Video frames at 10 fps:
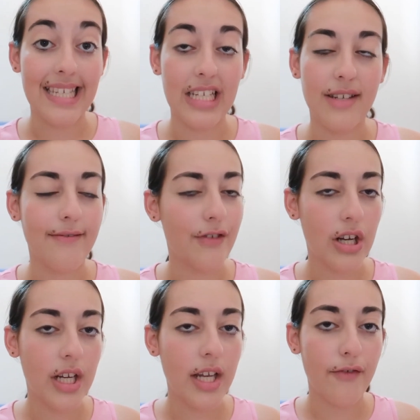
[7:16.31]
It's
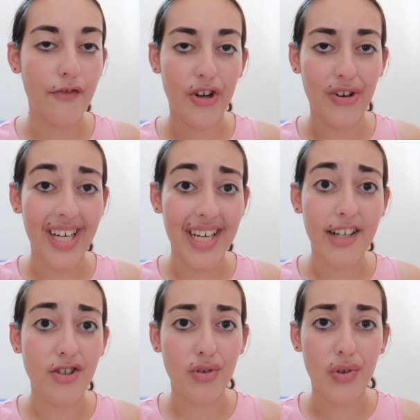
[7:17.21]
very
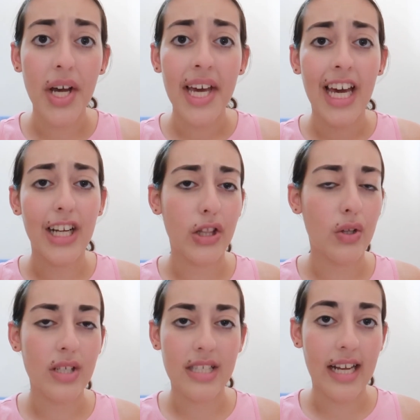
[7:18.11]
natural, and it
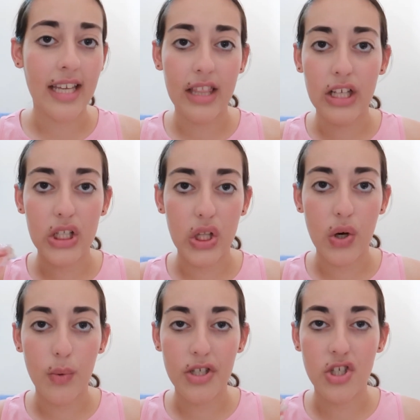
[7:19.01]
looks like the
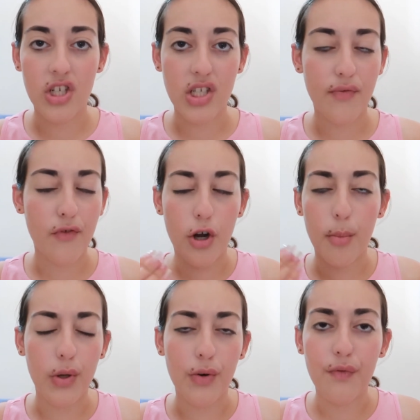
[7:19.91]
glow is just
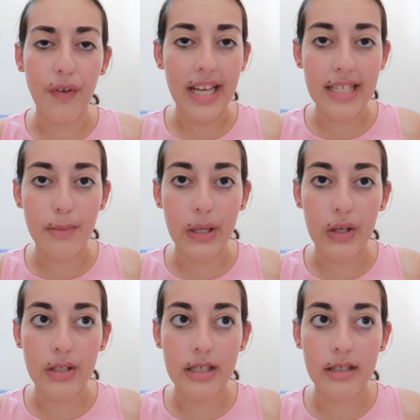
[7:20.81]
from your face
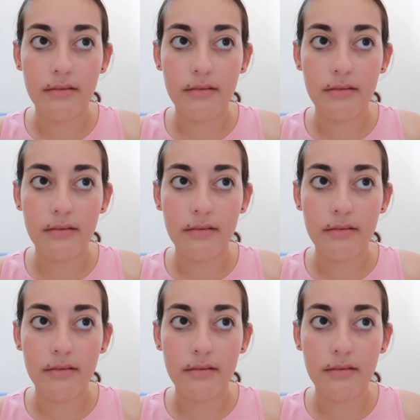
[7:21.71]
because